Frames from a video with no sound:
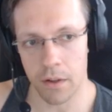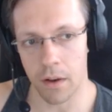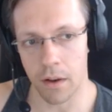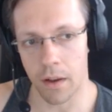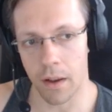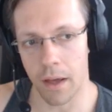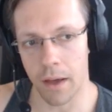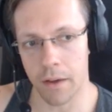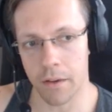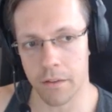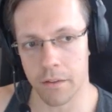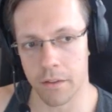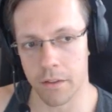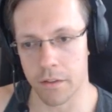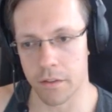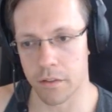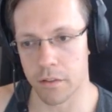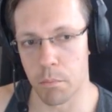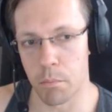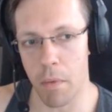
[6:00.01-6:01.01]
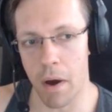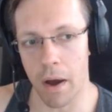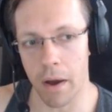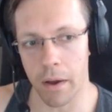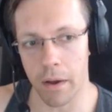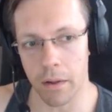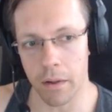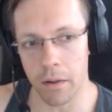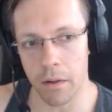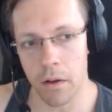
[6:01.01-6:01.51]
like the
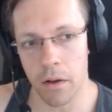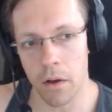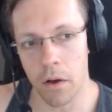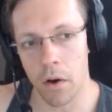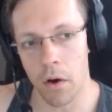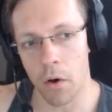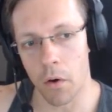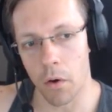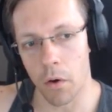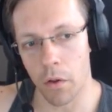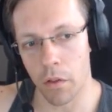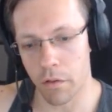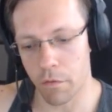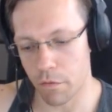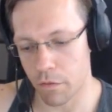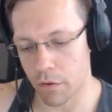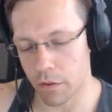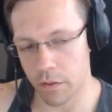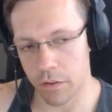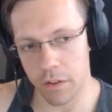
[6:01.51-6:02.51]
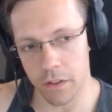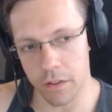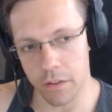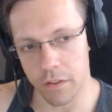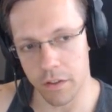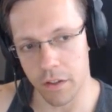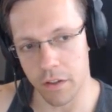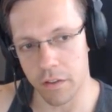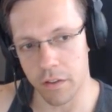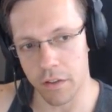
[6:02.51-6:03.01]
smile or the physical
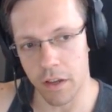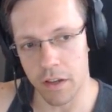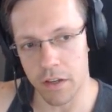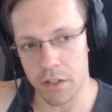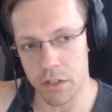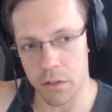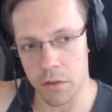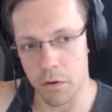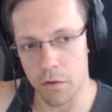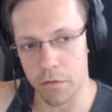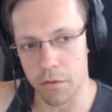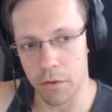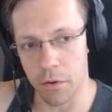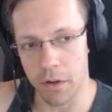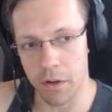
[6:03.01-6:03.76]
sensation of your